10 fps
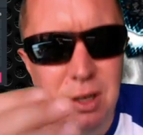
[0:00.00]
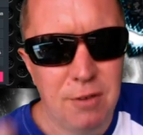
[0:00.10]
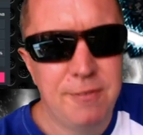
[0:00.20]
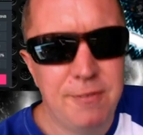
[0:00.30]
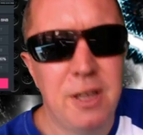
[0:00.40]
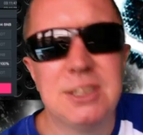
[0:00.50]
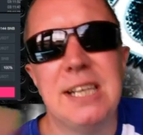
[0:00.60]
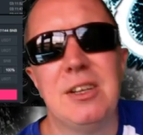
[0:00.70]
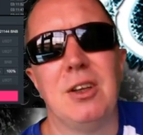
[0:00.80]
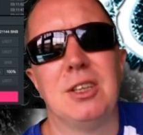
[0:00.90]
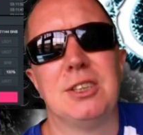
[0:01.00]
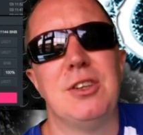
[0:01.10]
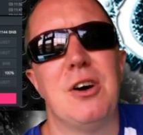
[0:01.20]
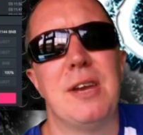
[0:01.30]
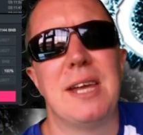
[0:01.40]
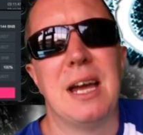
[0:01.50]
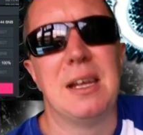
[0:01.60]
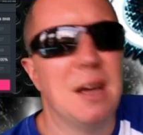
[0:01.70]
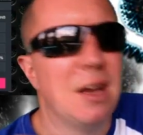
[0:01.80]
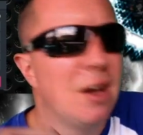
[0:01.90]
of
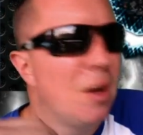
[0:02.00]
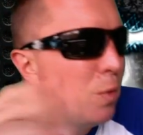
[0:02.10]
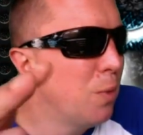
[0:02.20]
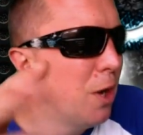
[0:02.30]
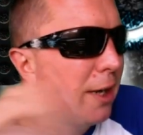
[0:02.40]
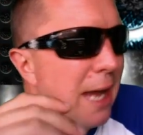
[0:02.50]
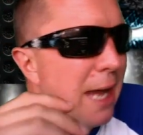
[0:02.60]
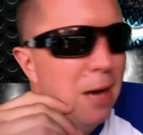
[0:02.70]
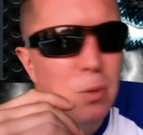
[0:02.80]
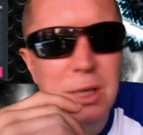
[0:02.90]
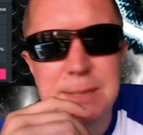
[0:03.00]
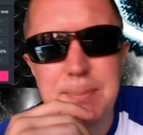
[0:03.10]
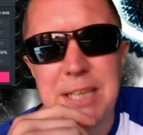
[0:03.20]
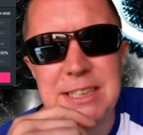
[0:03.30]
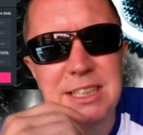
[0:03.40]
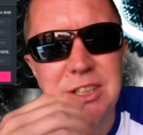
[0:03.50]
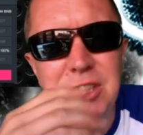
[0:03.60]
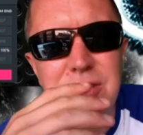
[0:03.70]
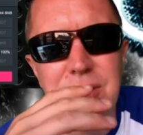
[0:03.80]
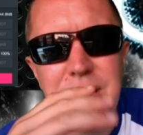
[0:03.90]
$13.98, and I would work out what is basically
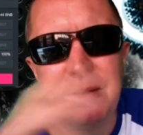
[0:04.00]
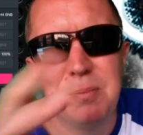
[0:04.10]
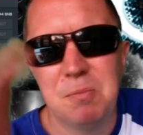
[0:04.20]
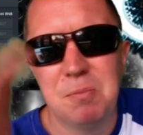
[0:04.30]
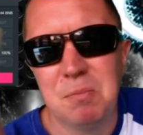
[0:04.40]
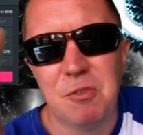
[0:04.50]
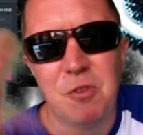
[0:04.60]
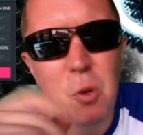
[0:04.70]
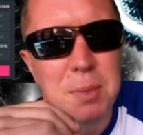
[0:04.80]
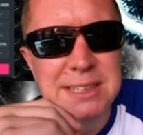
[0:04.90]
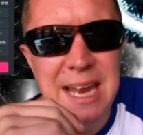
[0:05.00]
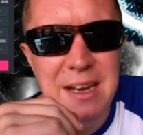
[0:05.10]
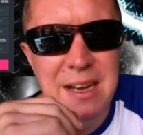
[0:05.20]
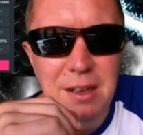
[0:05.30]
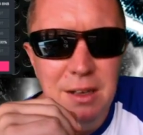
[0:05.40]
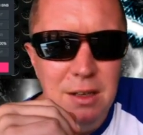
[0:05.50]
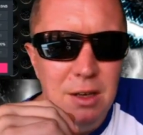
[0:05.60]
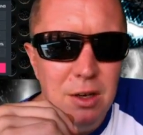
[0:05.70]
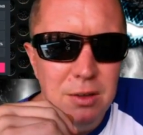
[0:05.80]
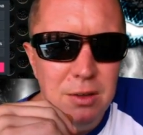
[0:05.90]
2 to 4%
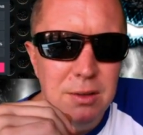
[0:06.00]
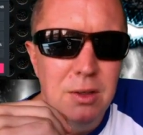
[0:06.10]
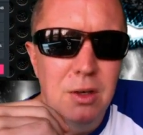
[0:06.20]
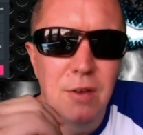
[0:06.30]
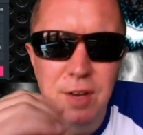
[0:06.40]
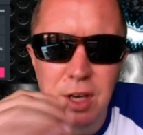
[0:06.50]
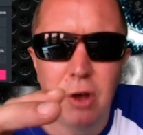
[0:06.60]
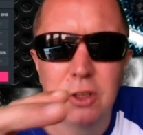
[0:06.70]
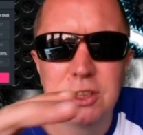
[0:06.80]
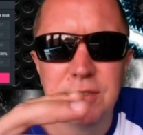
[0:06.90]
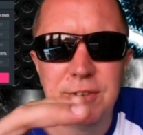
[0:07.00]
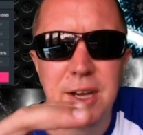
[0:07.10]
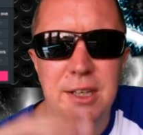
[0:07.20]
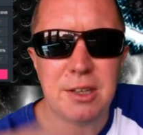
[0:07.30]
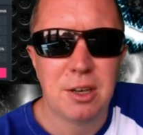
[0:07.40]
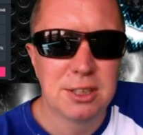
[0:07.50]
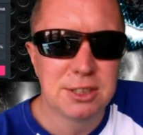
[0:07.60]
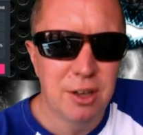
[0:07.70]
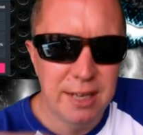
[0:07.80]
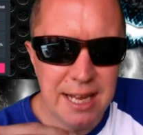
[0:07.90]
of a loss on
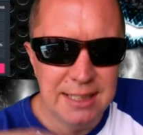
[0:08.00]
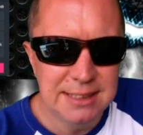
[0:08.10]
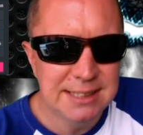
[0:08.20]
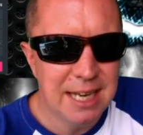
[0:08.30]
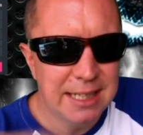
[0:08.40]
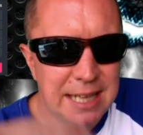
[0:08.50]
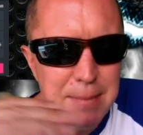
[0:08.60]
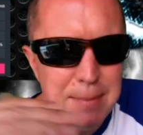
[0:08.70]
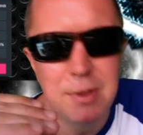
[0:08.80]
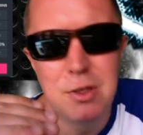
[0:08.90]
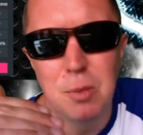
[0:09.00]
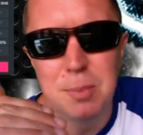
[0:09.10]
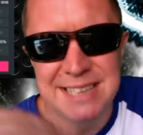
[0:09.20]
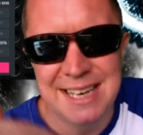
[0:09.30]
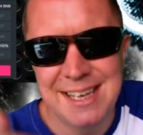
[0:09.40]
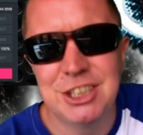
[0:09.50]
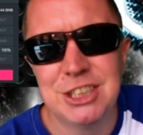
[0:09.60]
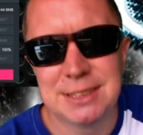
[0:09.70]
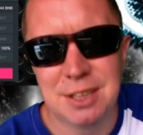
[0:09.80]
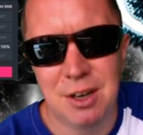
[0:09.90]
$13.98 and say keep your
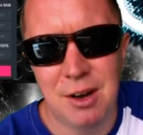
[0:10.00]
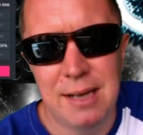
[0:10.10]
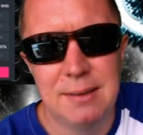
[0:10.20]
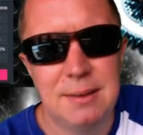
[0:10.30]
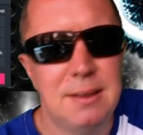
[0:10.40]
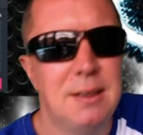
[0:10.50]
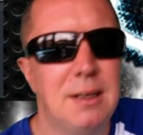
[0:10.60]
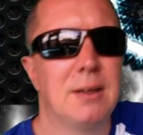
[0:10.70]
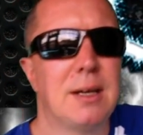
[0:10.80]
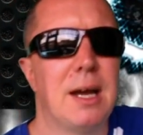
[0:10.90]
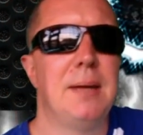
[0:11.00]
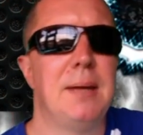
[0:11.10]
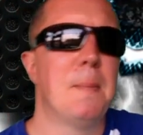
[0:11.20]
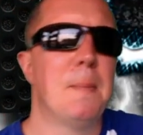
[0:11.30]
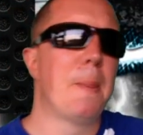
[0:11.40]
percentages tight. Okay,